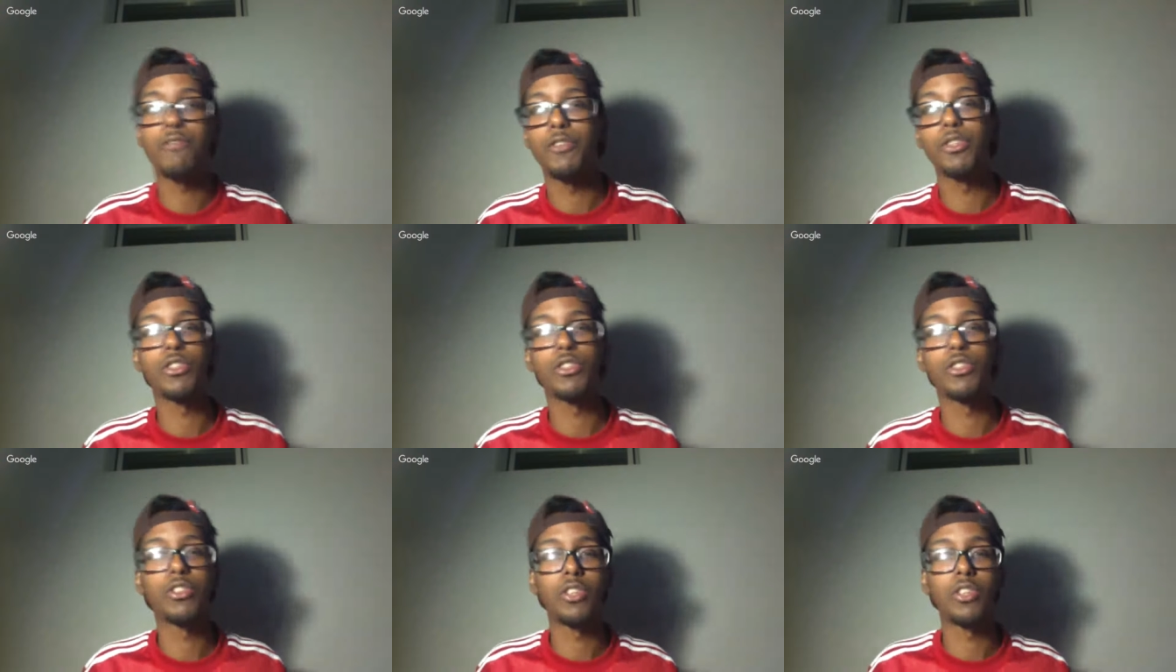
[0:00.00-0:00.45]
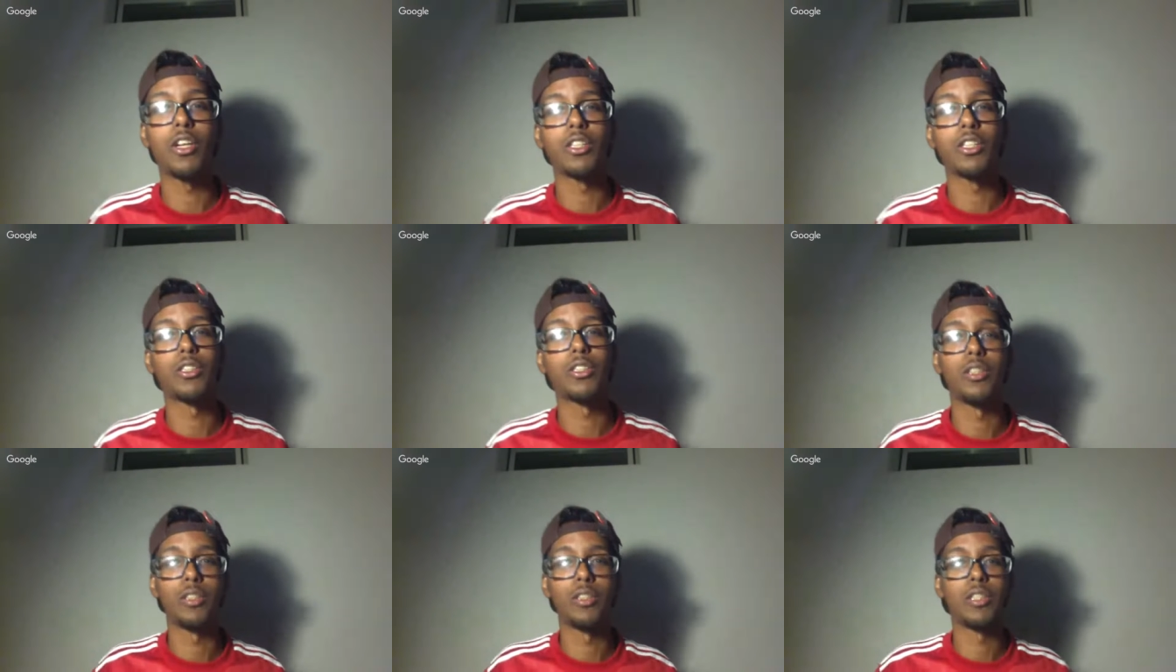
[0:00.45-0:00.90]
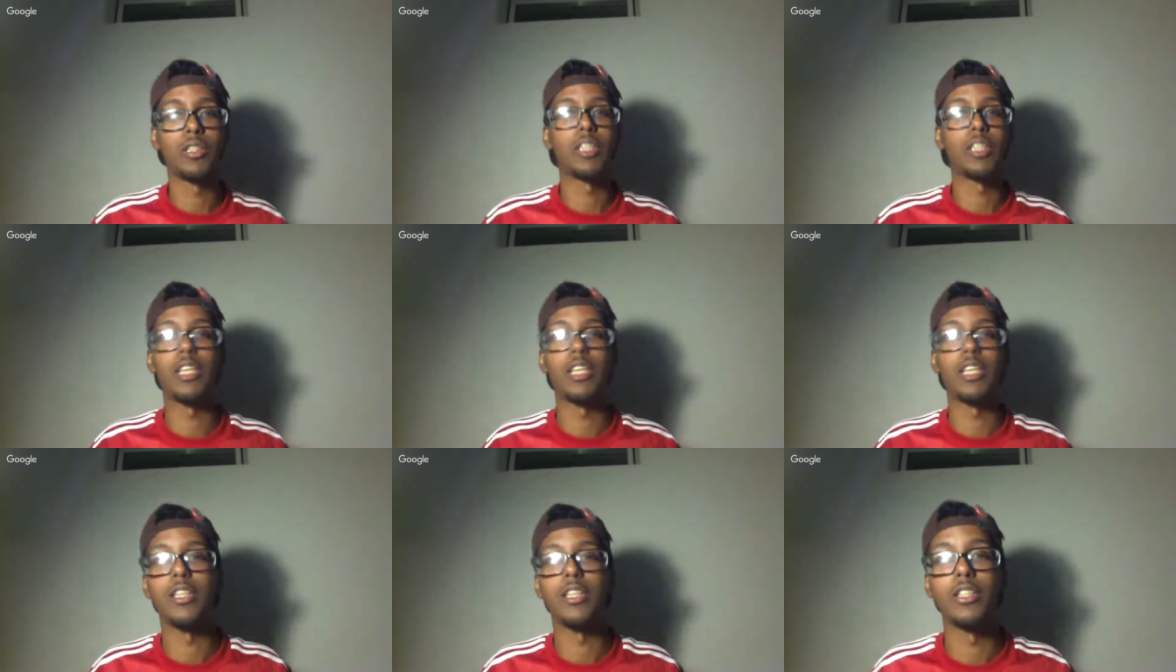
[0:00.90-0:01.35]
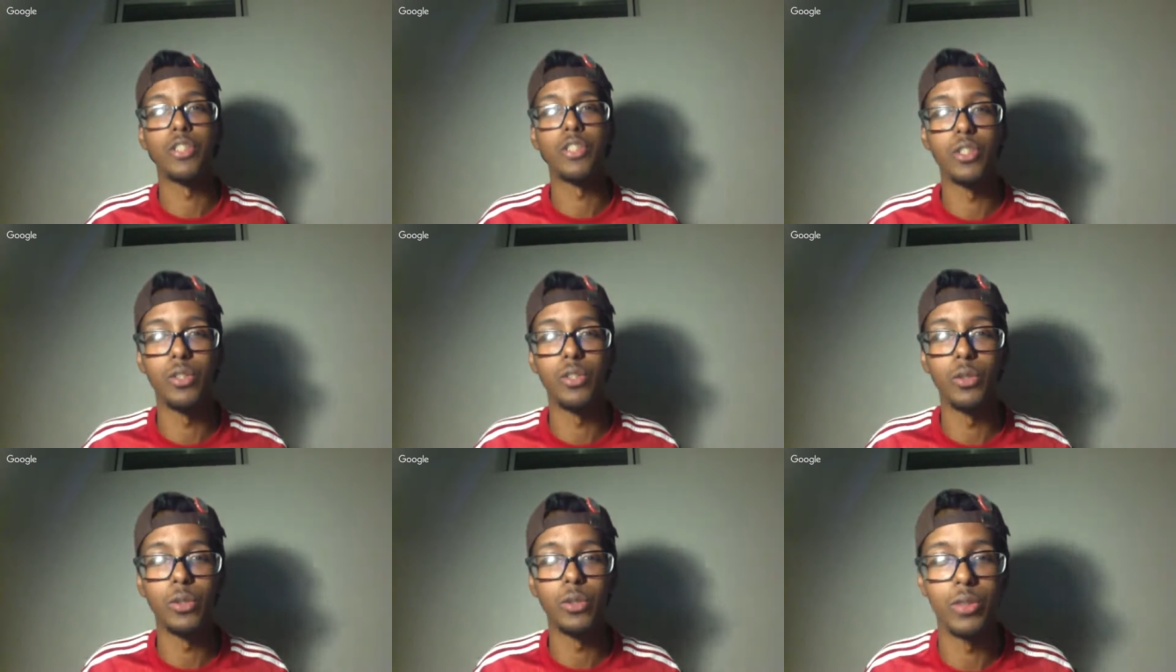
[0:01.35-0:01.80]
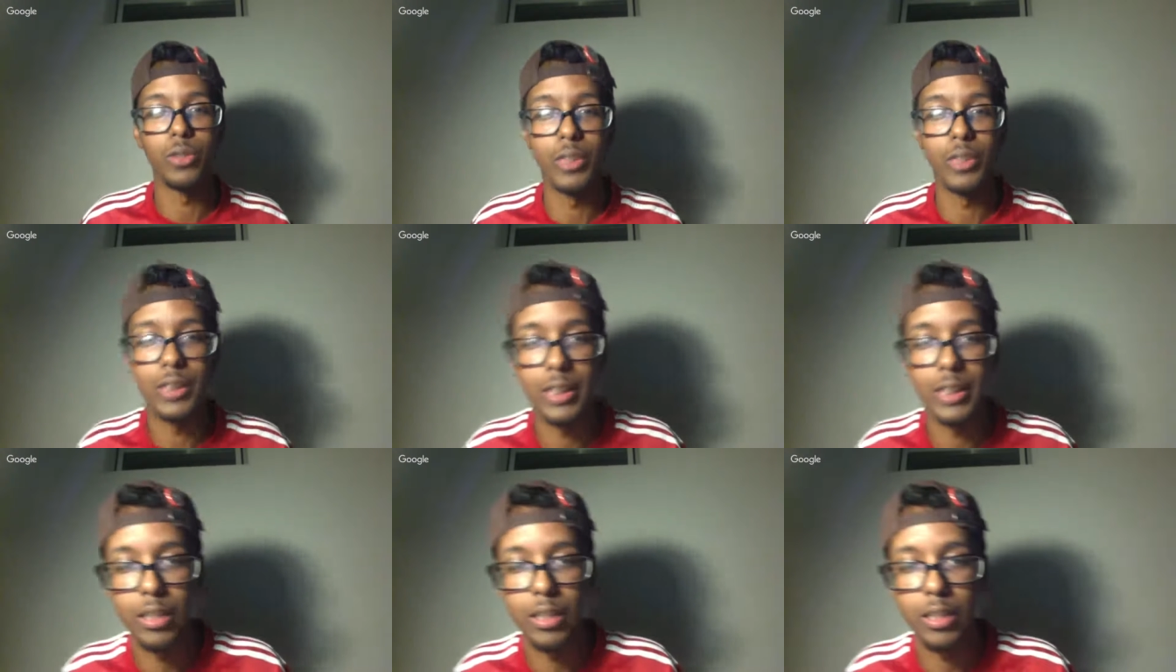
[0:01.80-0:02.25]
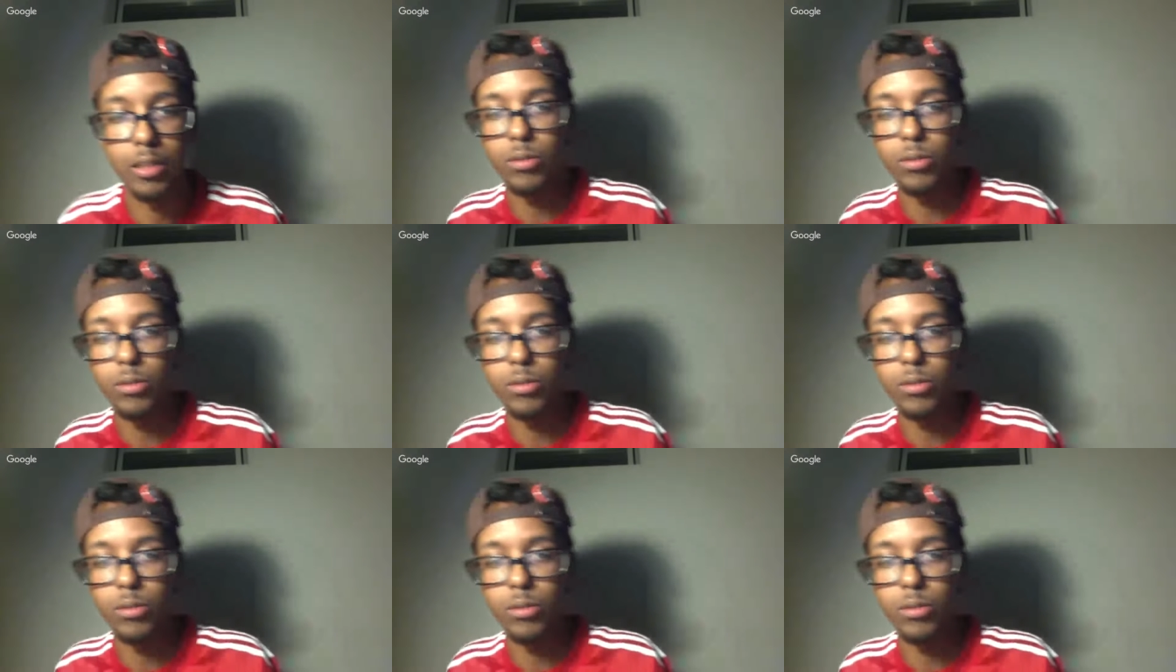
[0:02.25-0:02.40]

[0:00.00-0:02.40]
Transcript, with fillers: thoughts on getting introduced to Ezekiel?